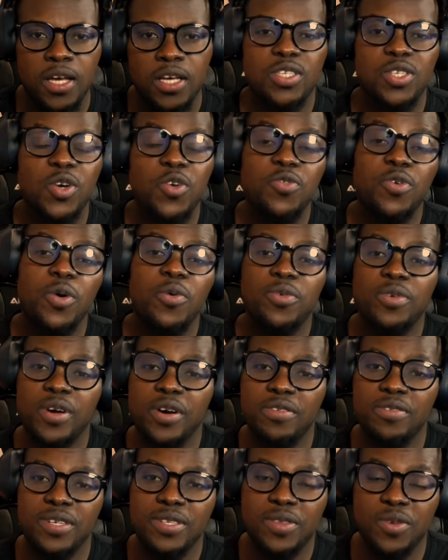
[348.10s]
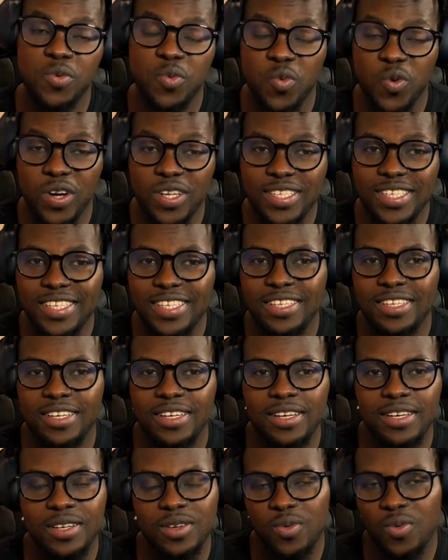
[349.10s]
So far, we've covered the what
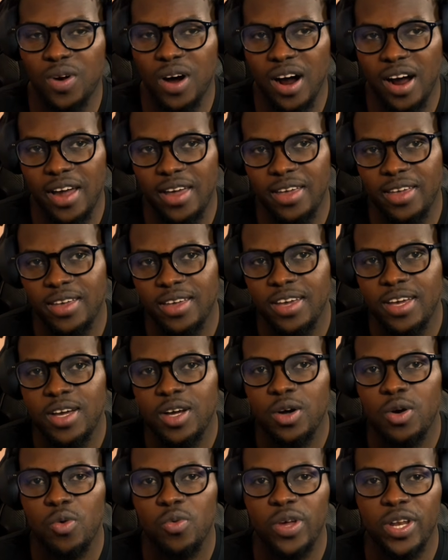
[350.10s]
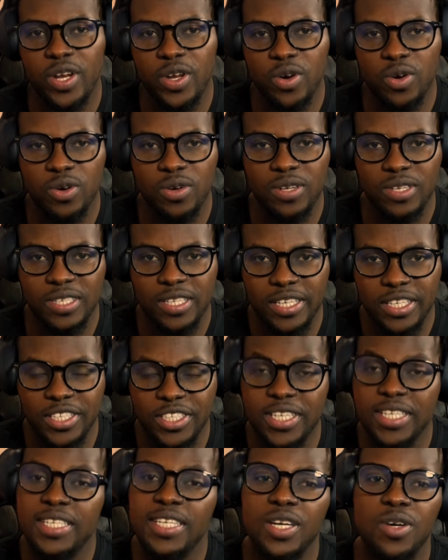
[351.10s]
and the why. We know that
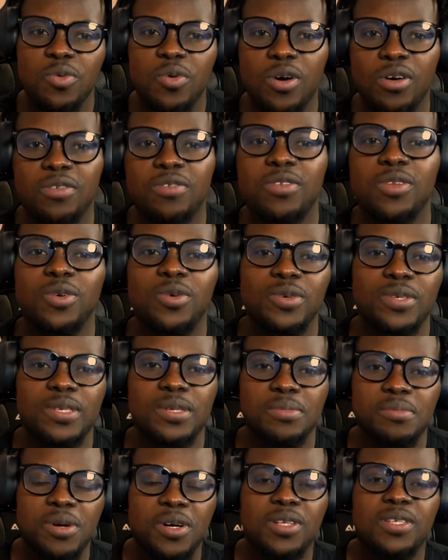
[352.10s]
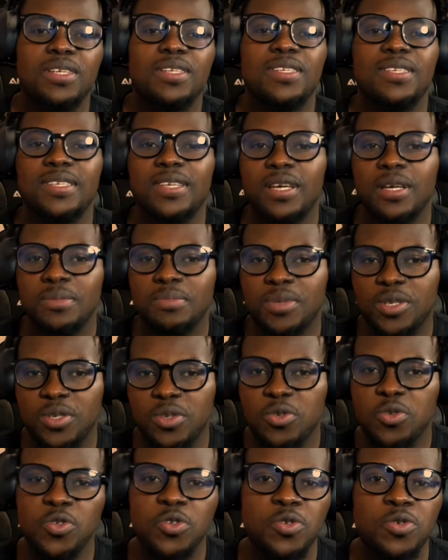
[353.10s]
Agentic Workflow is a multi-step
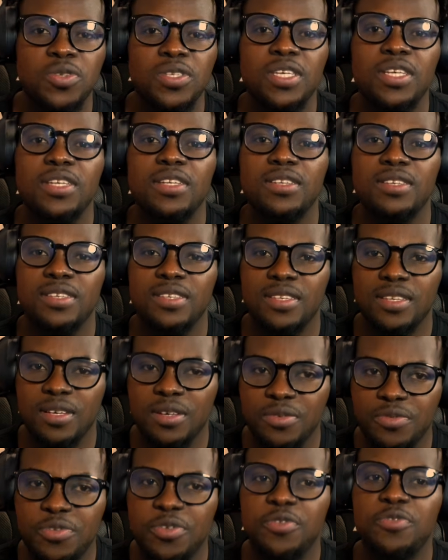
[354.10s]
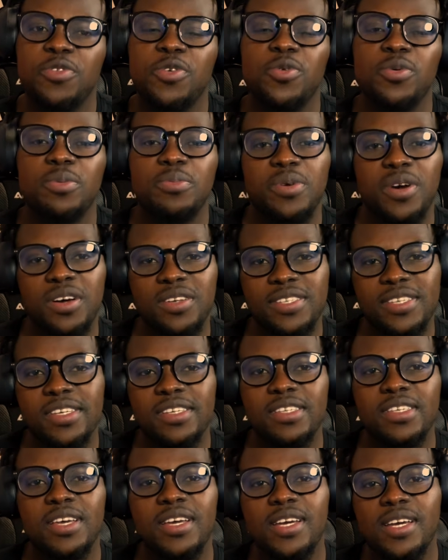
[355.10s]
tool using self-reviewing
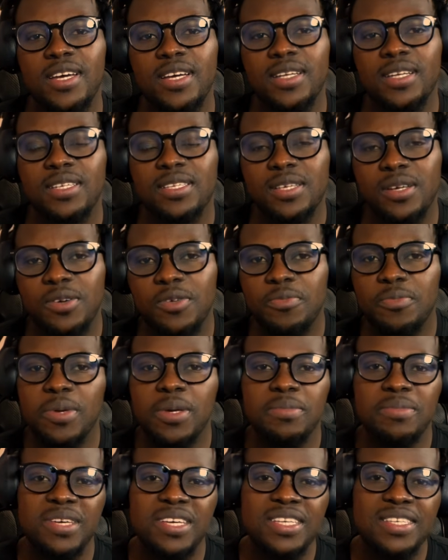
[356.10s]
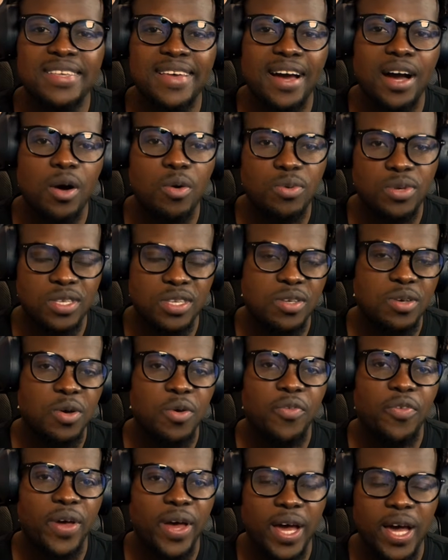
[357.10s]
process that sort of mimics how we
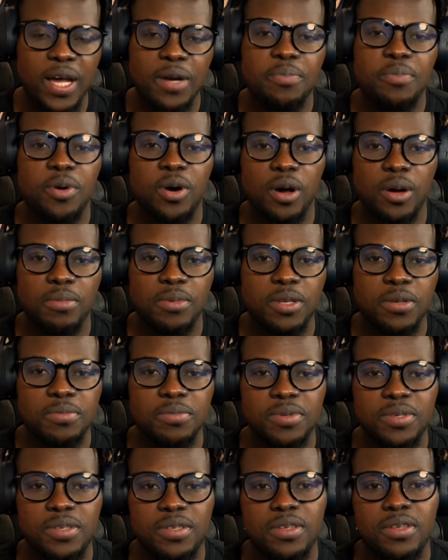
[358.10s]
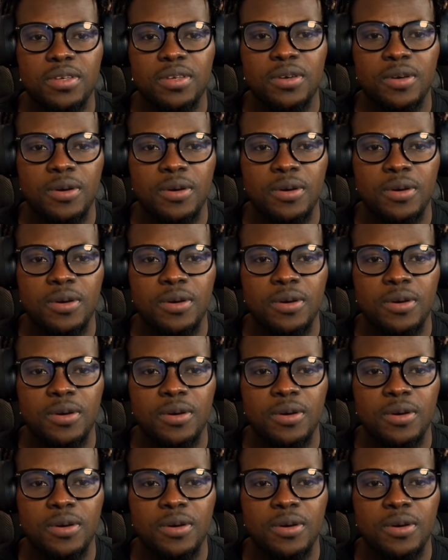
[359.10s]
solve hard problems.